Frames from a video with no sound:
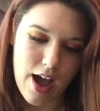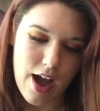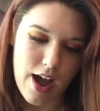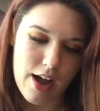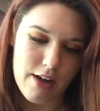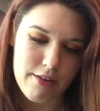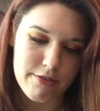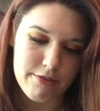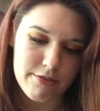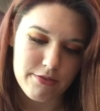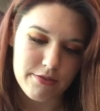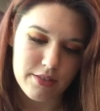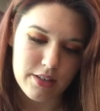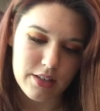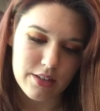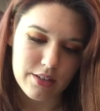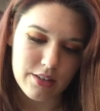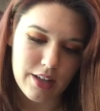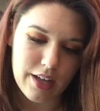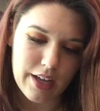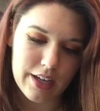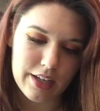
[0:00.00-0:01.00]
I
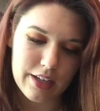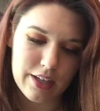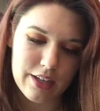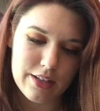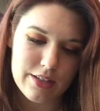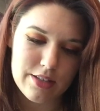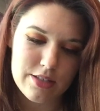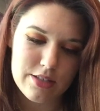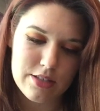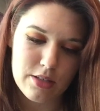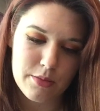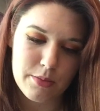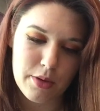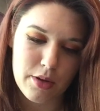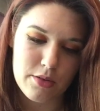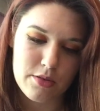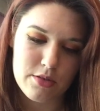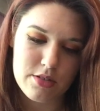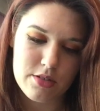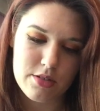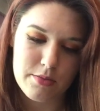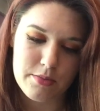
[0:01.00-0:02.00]
feel like it's
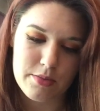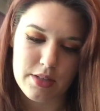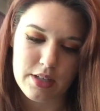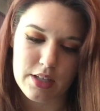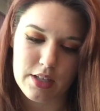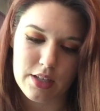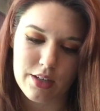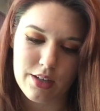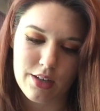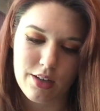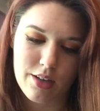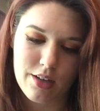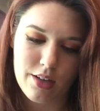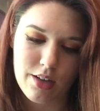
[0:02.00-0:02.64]
supposed to be